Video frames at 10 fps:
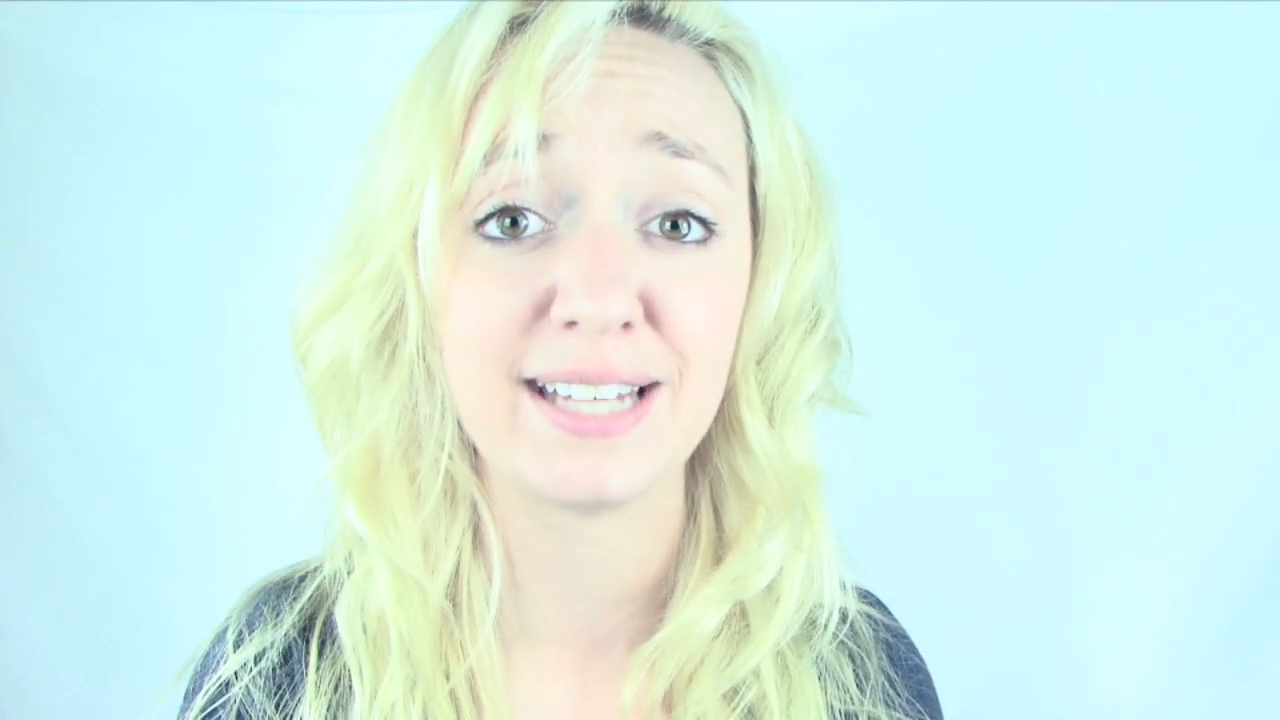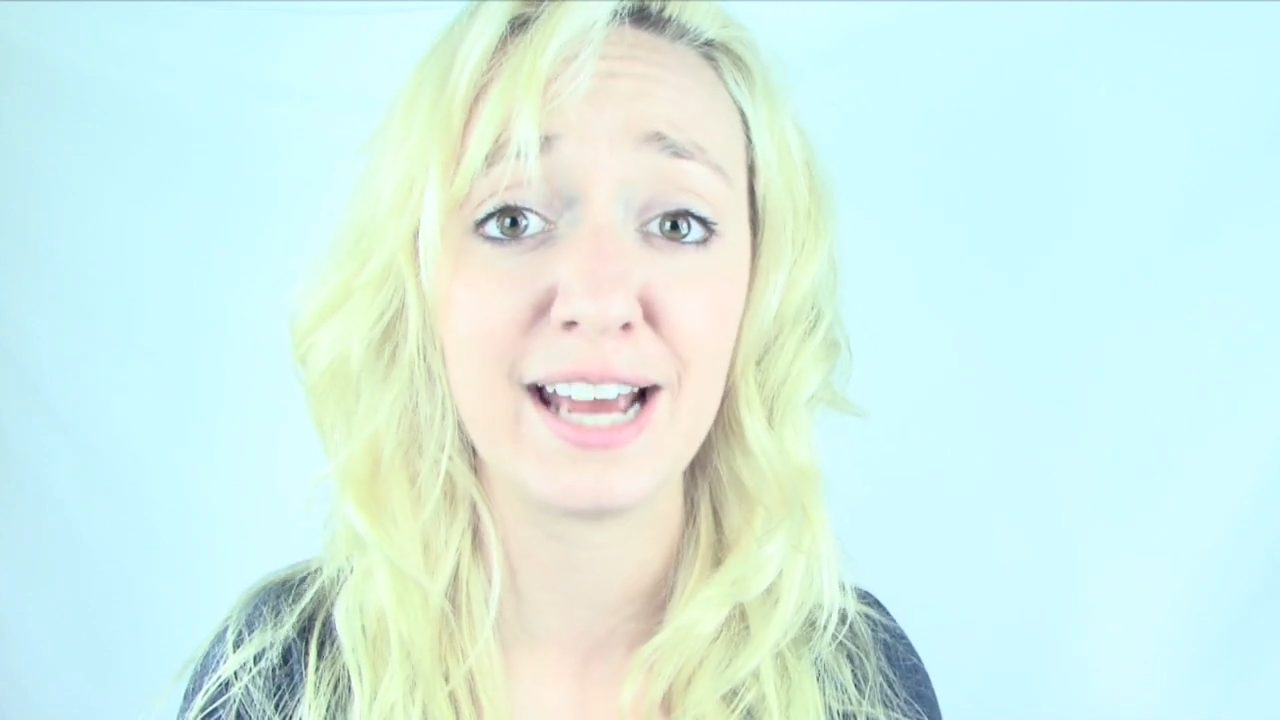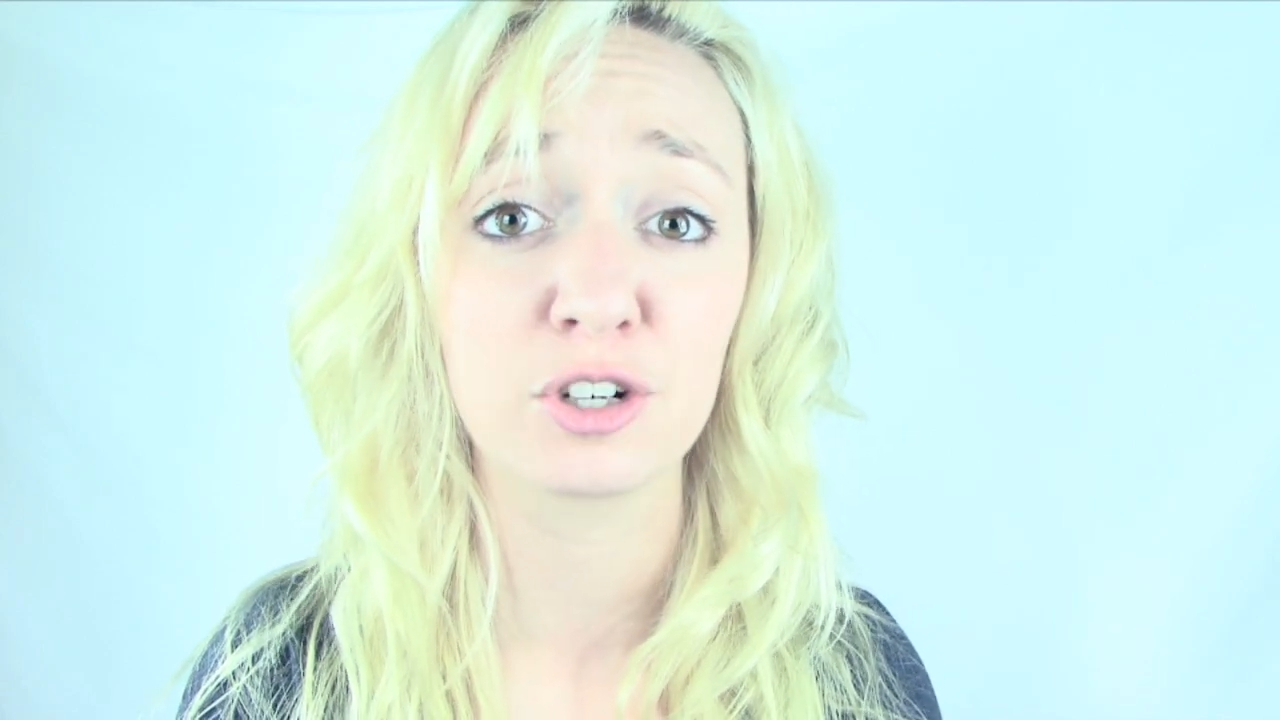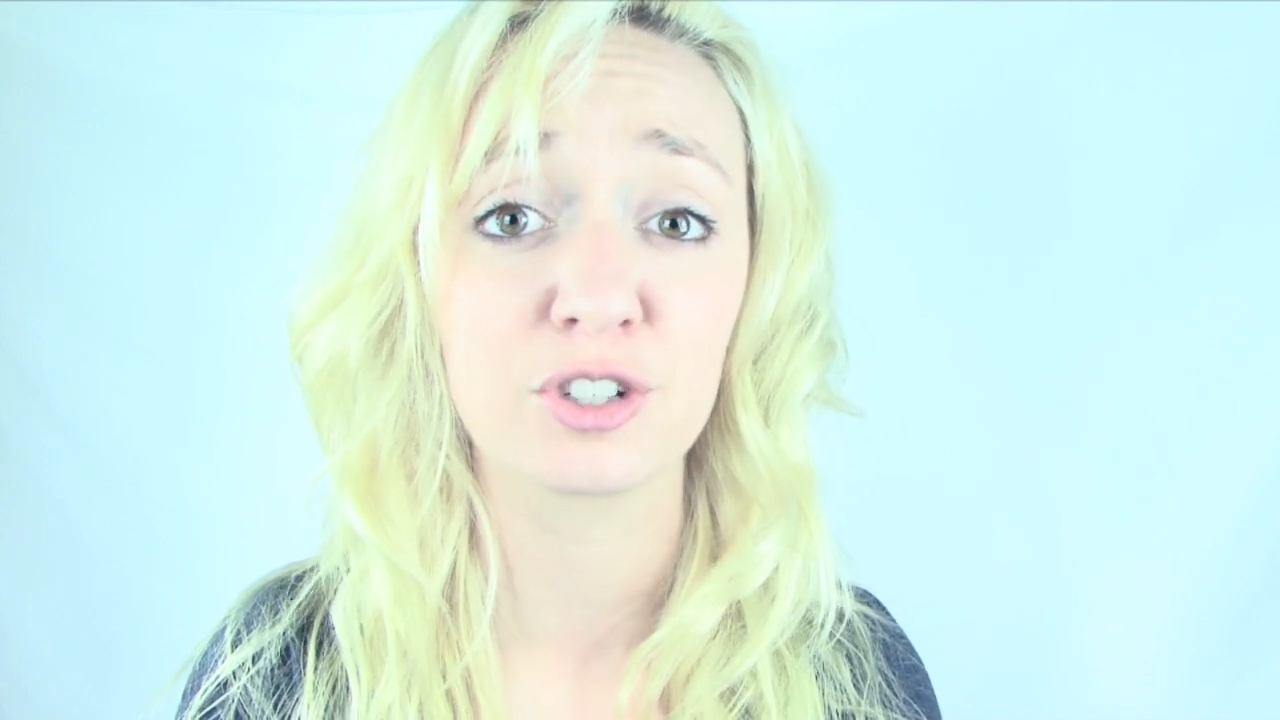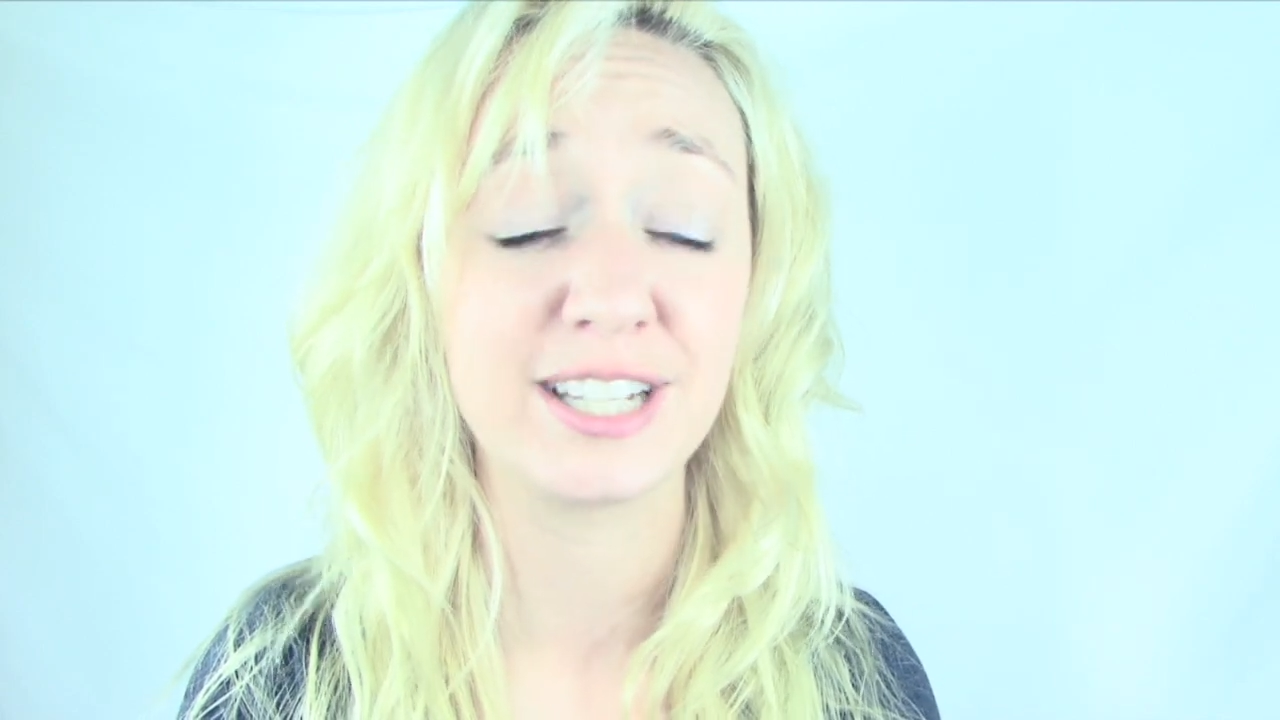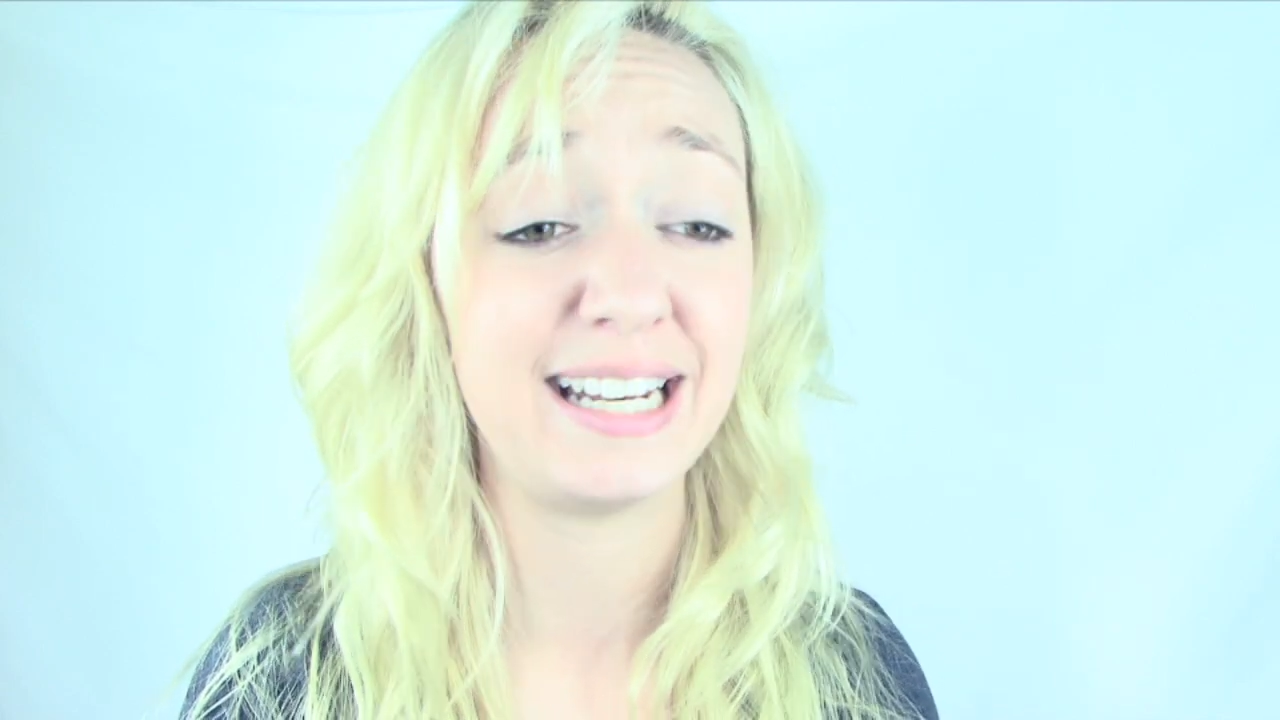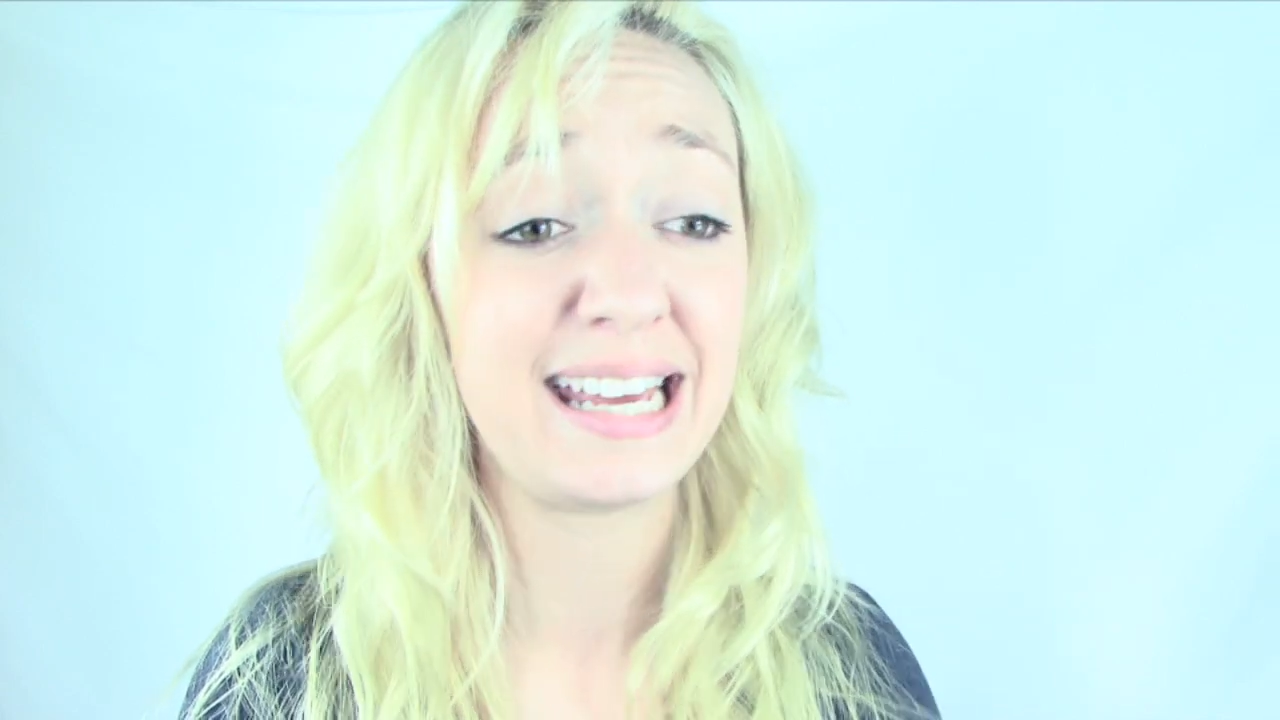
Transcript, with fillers: Anderson